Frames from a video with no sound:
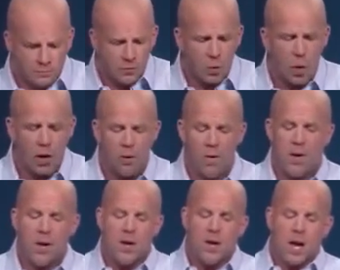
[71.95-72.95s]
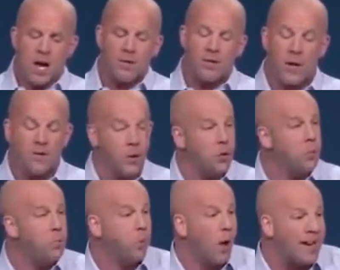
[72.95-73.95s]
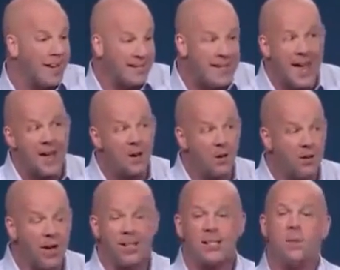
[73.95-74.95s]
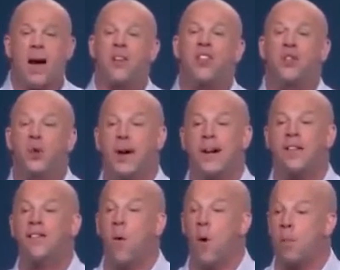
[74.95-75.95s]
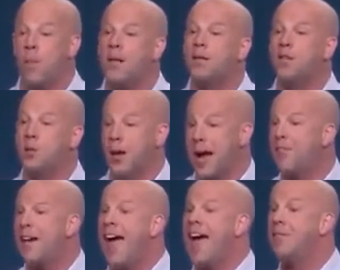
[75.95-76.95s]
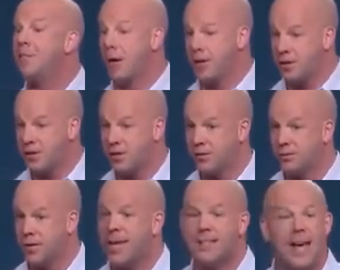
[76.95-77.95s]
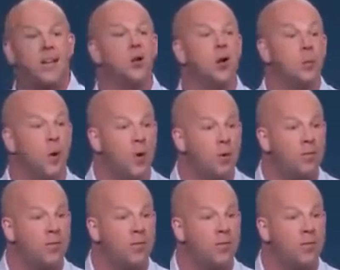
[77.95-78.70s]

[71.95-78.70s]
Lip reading: Well, if you break it down, it's about 3 to 4 a month is what I've averaged. Is that doable?